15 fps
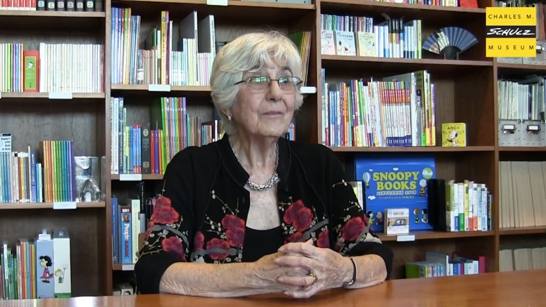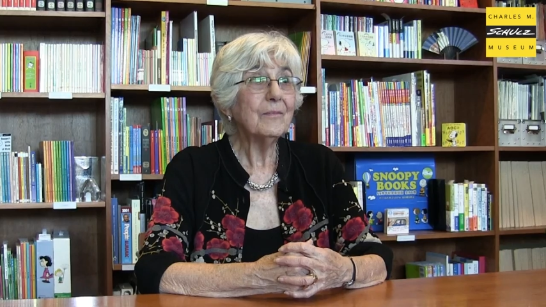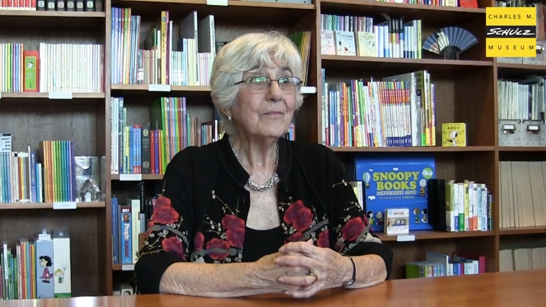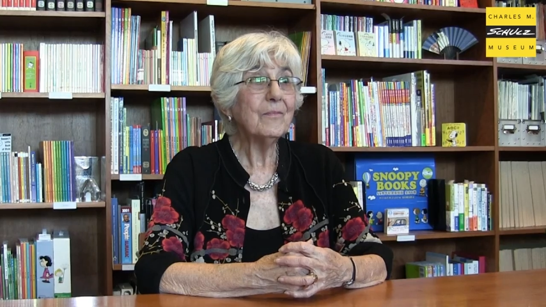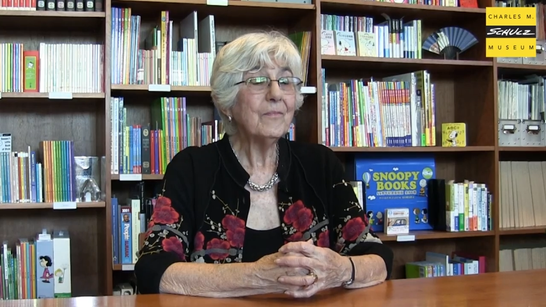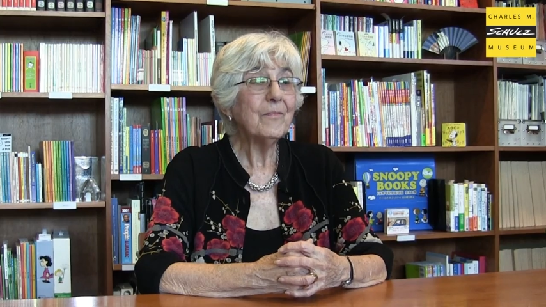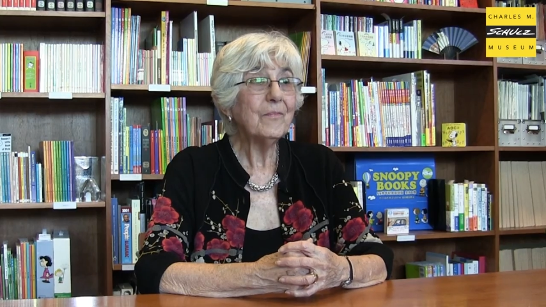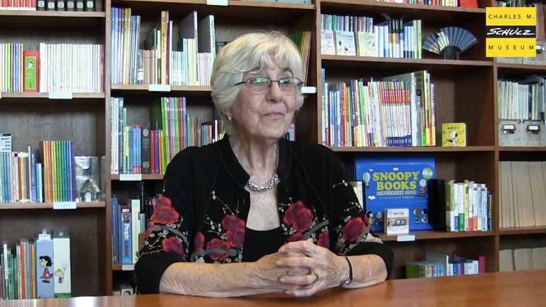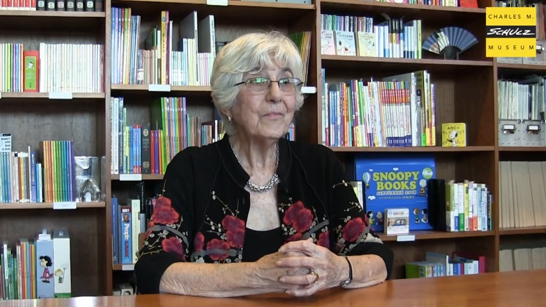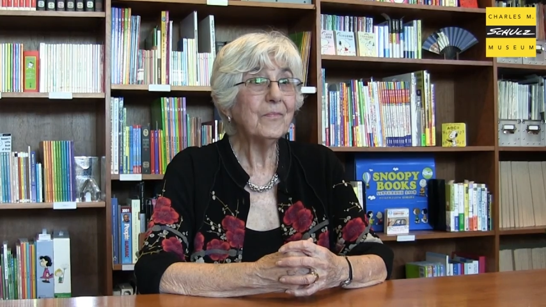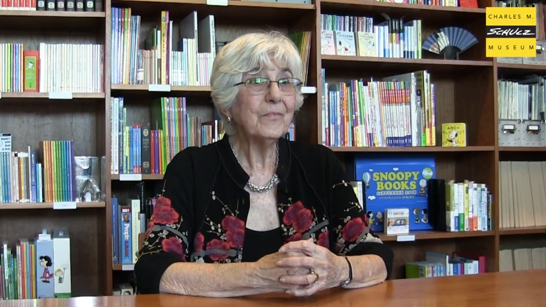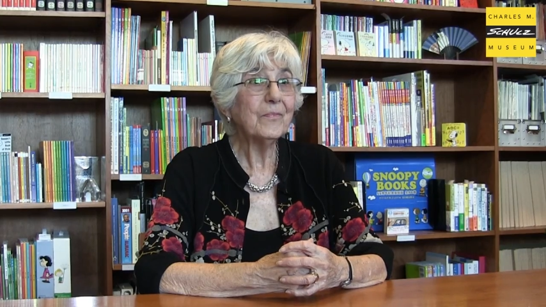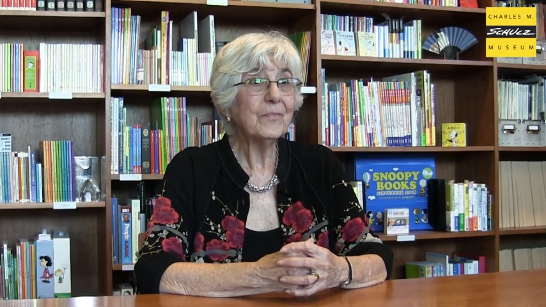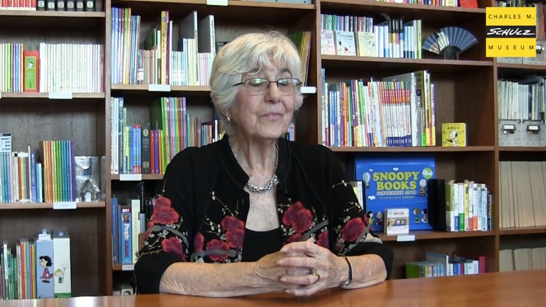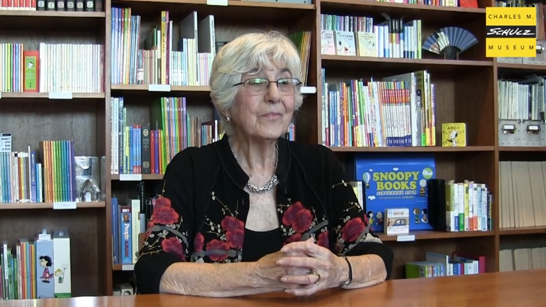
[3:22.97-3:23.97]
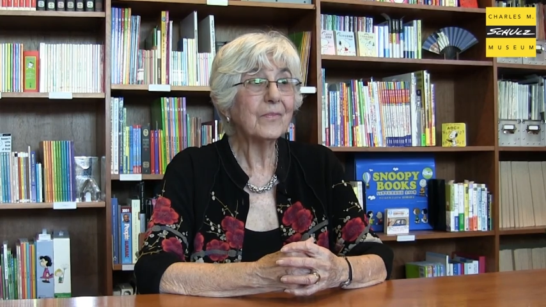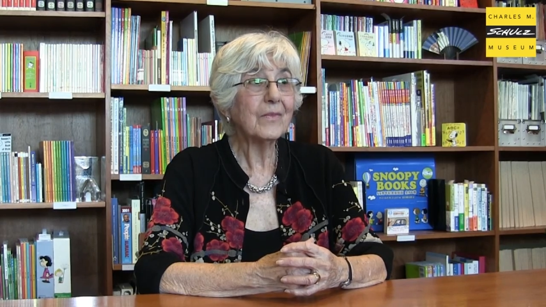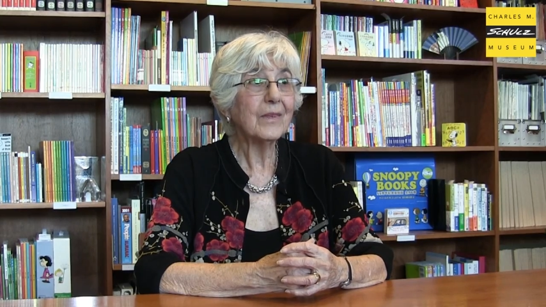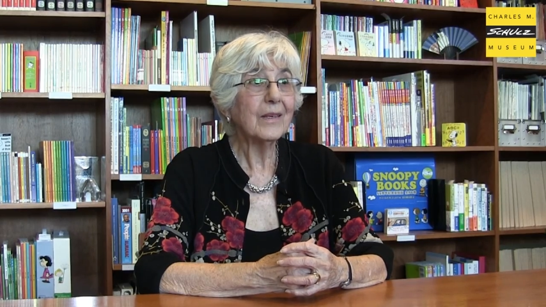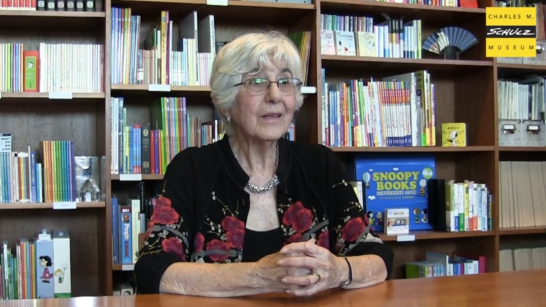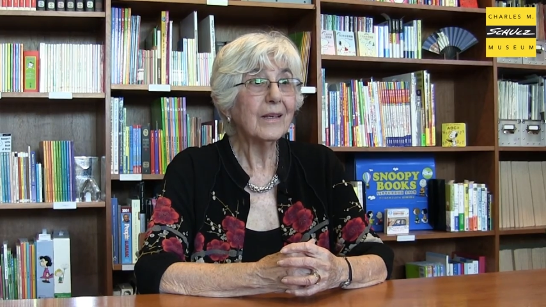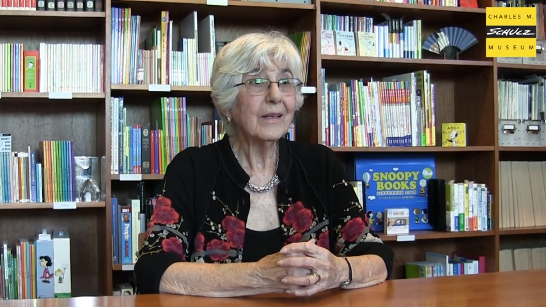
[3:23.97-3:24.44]

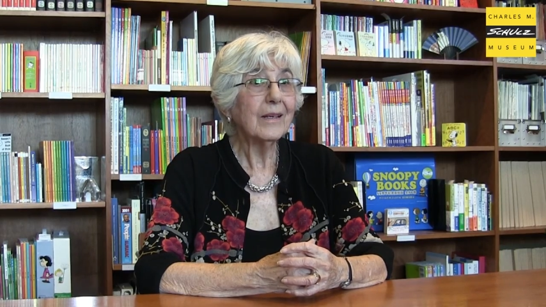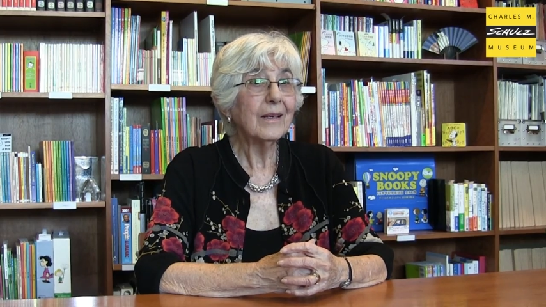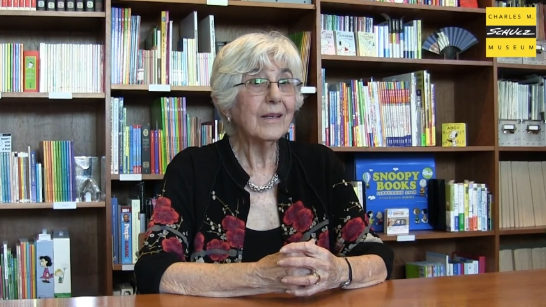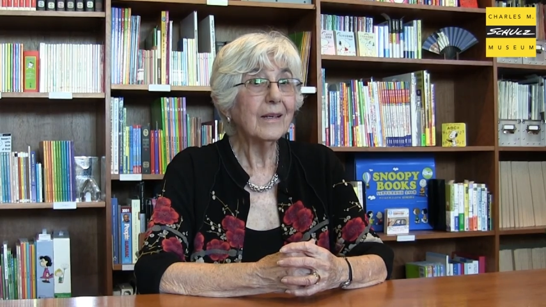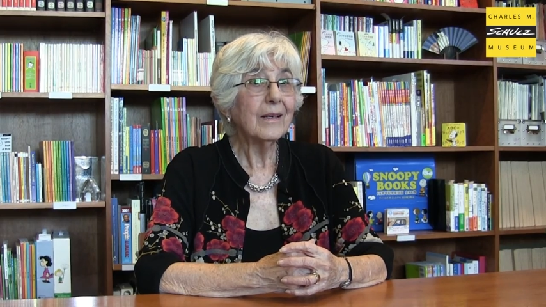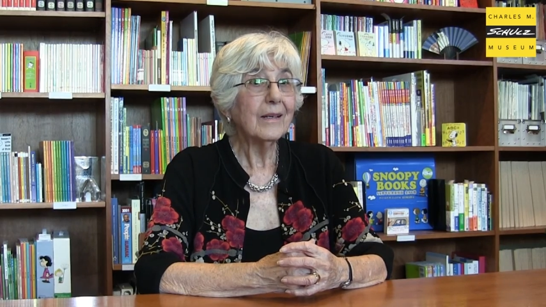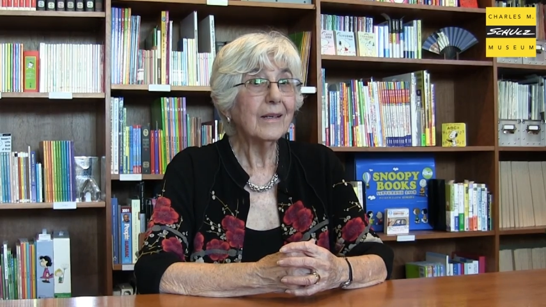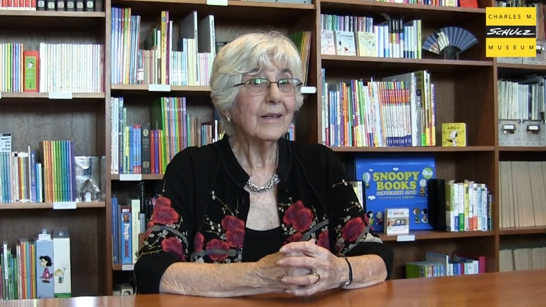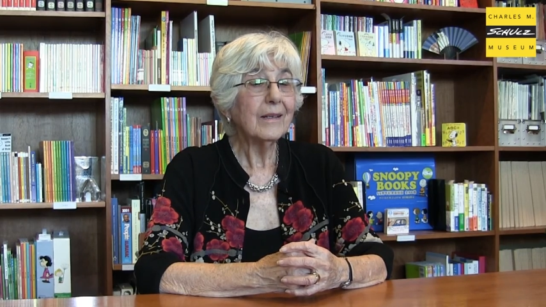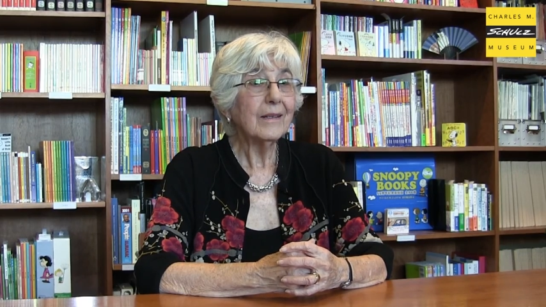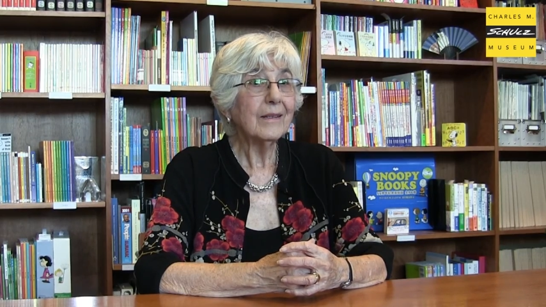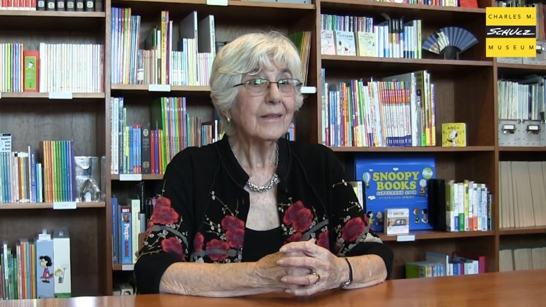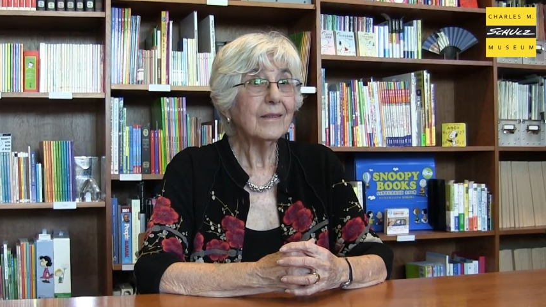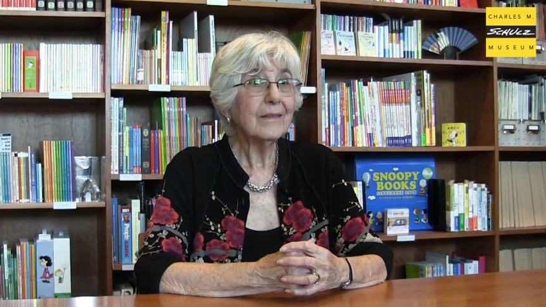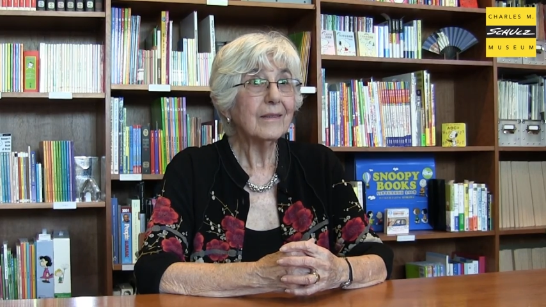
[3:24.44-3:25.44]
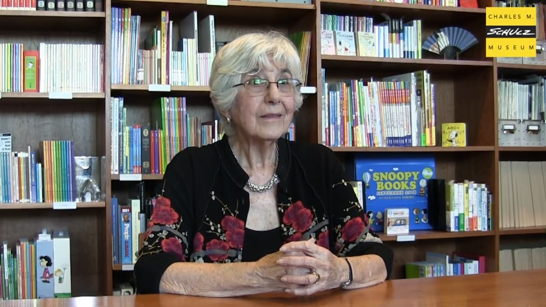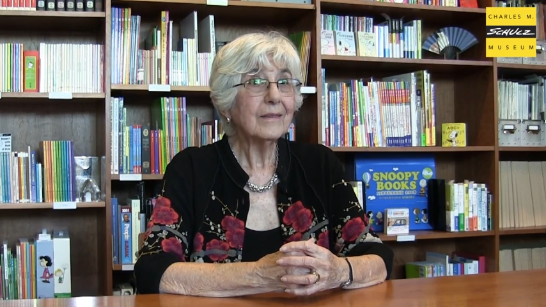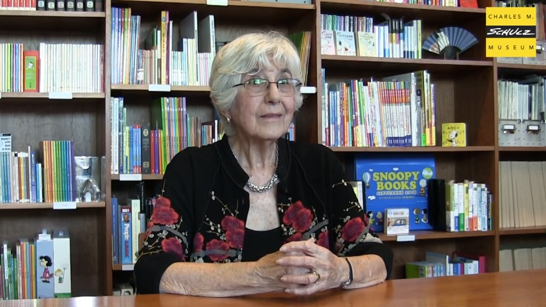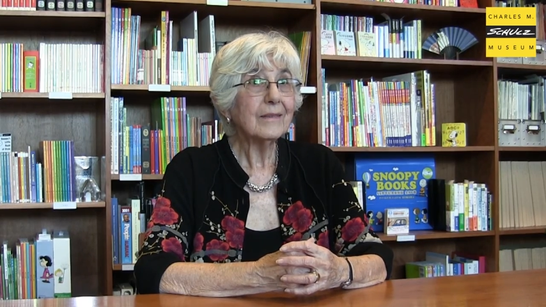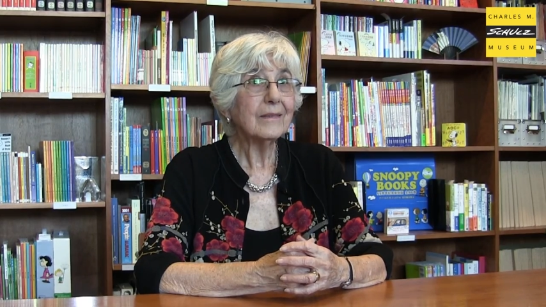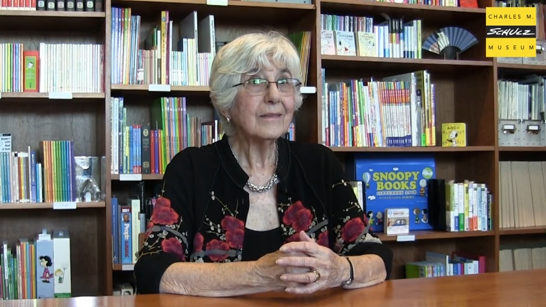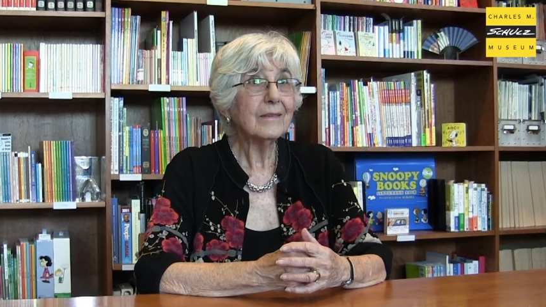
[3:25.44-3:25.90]
Nobody speaks.